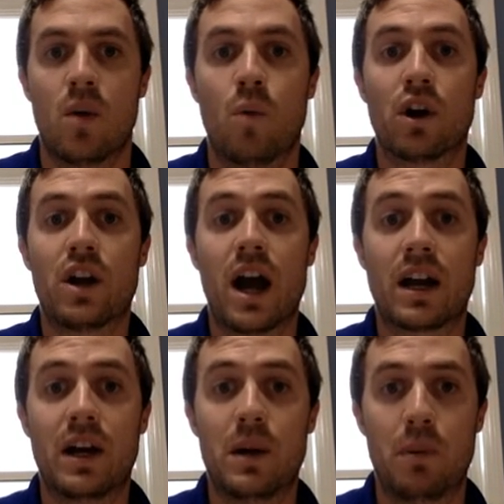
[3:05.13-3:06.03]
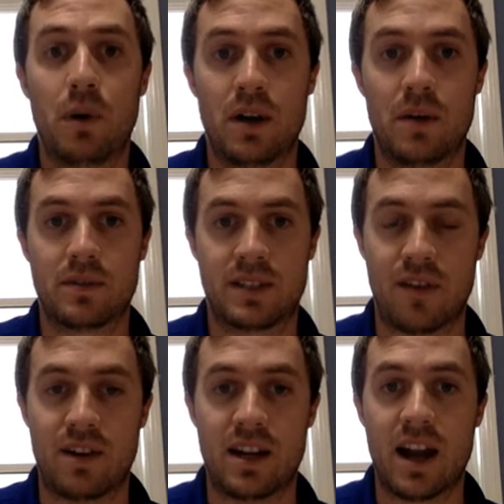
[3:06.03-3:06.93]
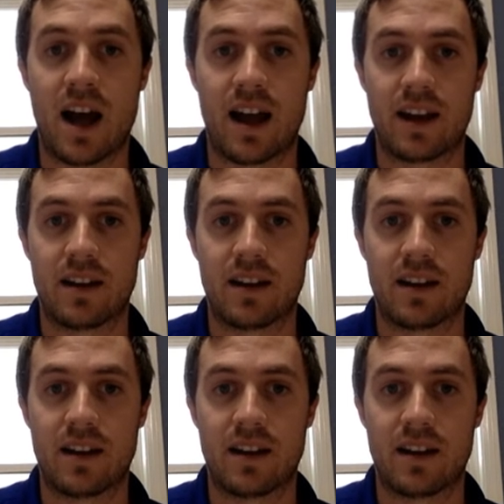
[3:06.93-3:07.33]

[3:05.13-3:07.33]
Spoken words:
We're not going to put 79